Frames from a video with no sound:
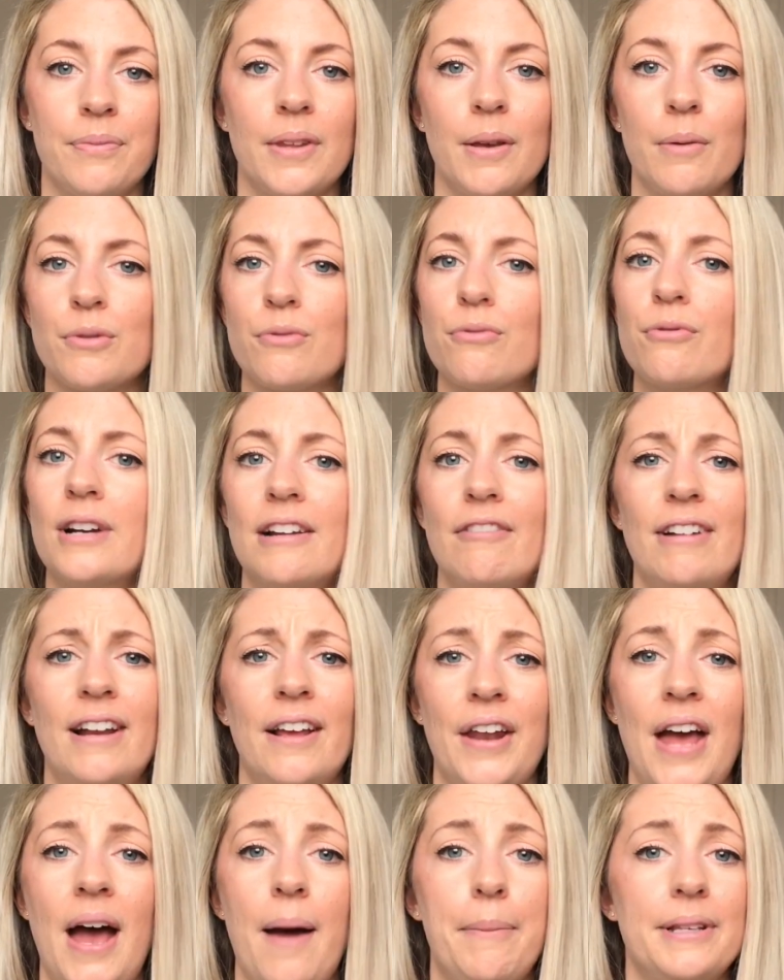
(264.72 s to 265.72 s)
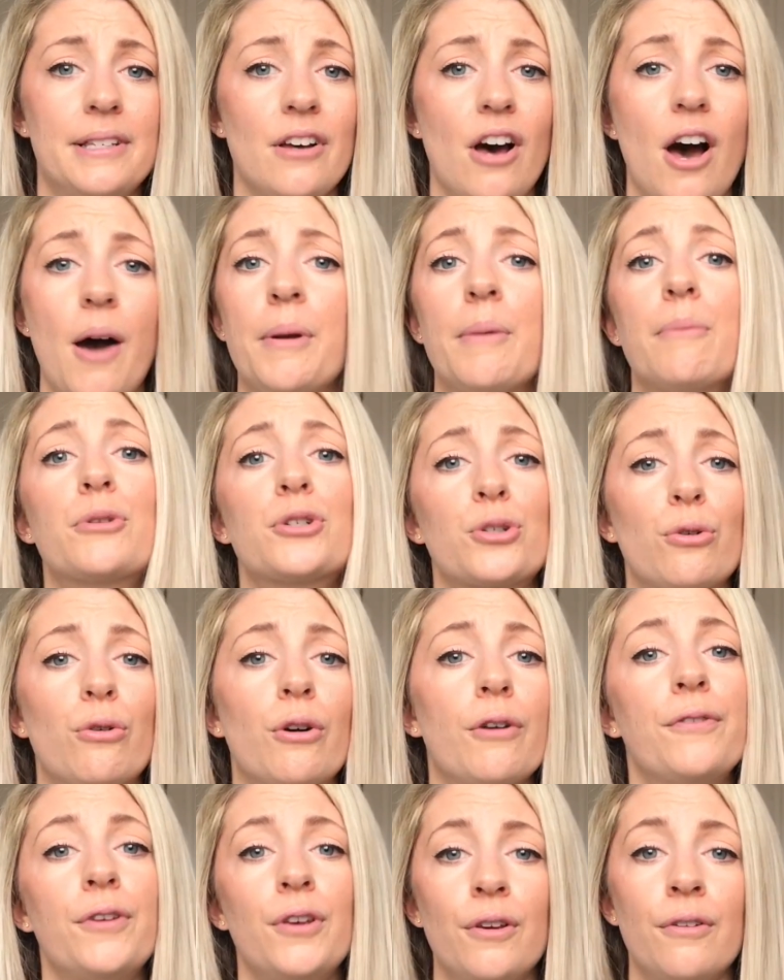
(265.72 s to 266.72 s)
It was a really, really unhappy time, and I'm sure
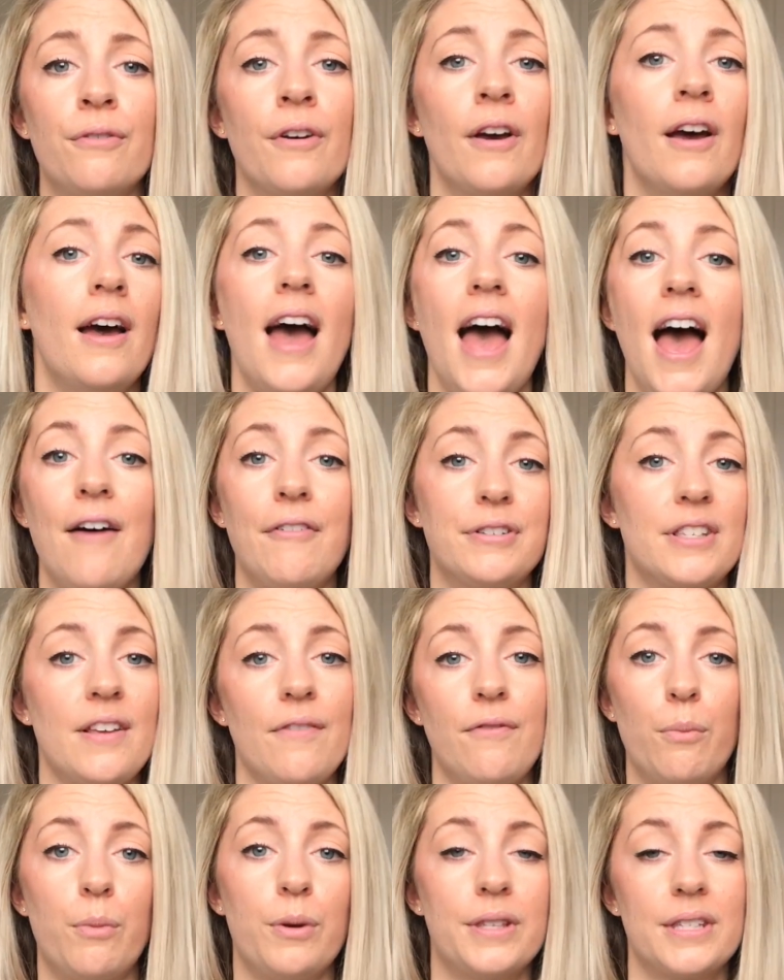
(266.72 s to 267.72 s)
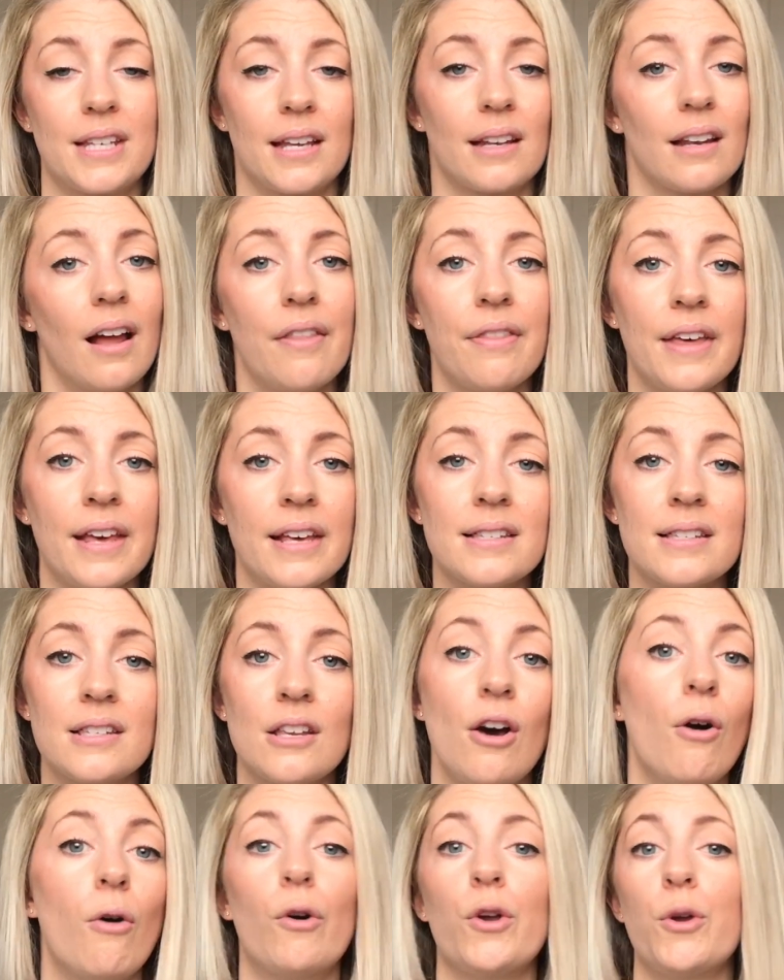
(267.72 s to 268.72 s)
if you've ever suffered with skin like this,
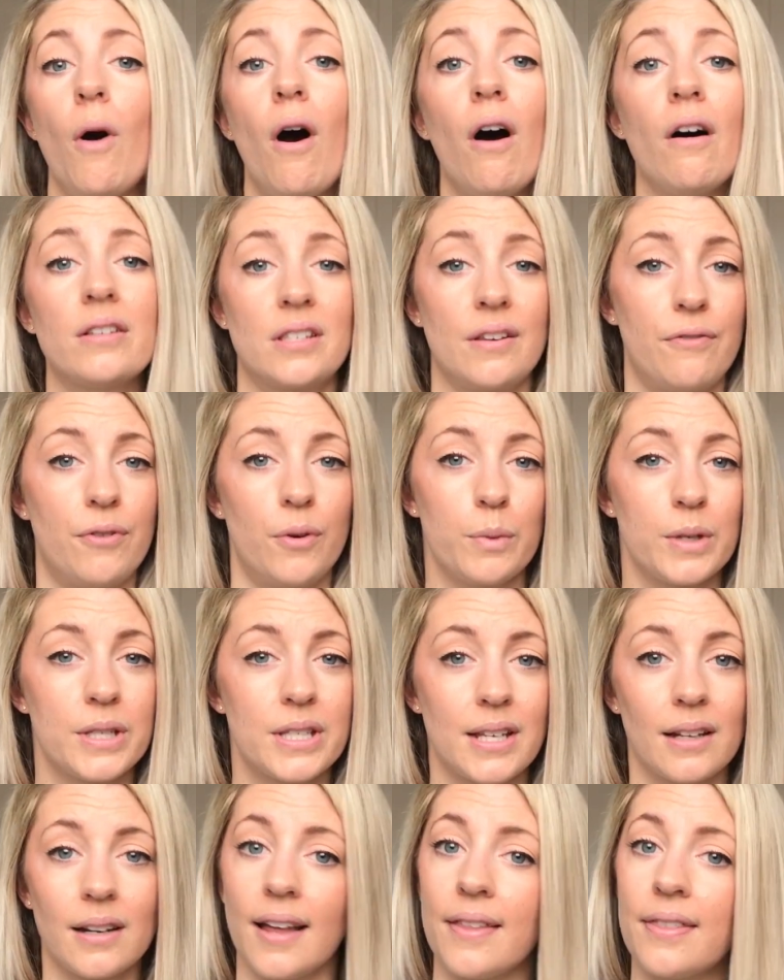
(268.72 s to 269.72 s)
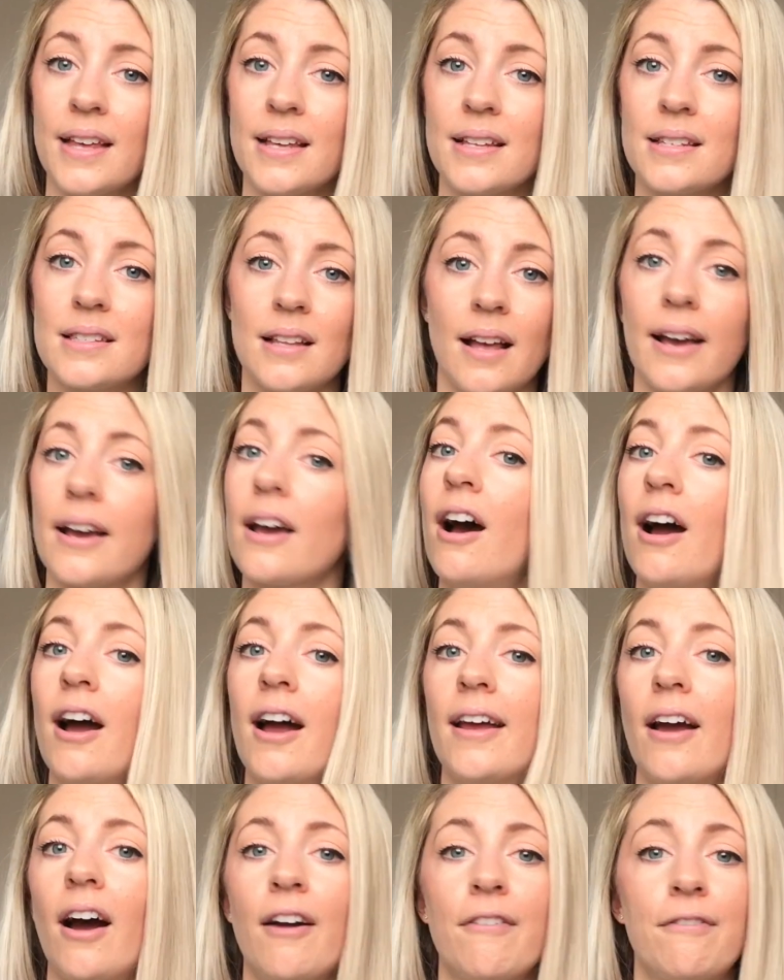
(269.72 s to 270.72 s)
or you are suffering with skin like this, like
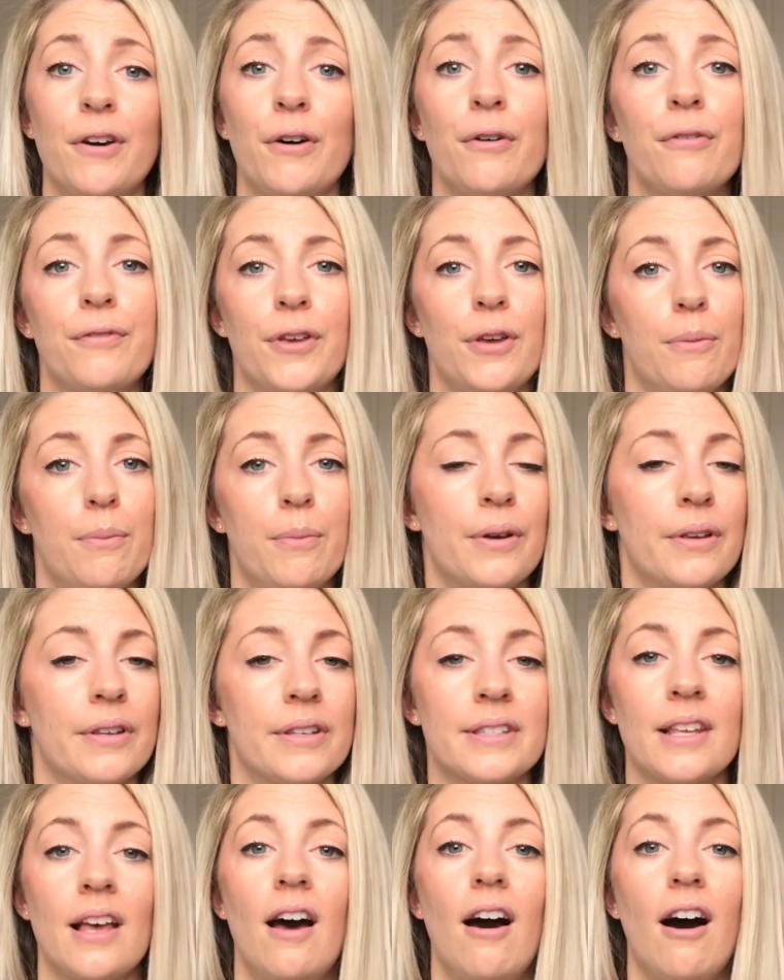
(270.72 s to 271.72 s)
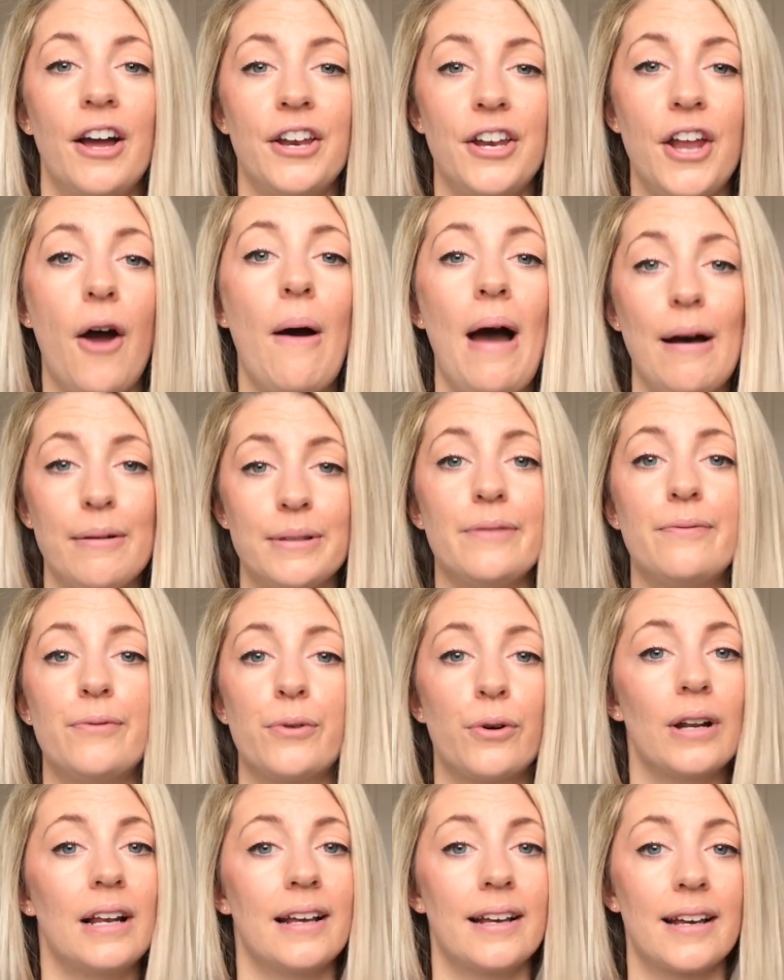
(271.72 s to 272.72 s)
I feel for you because I know how
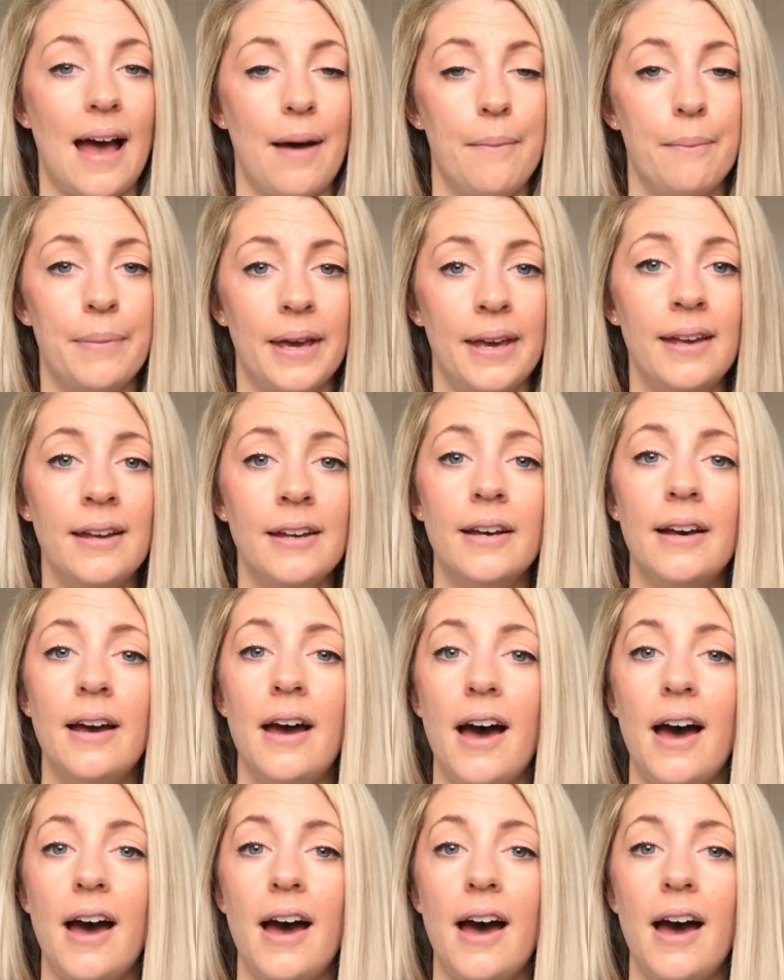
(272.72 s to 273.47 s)
difficult it can be.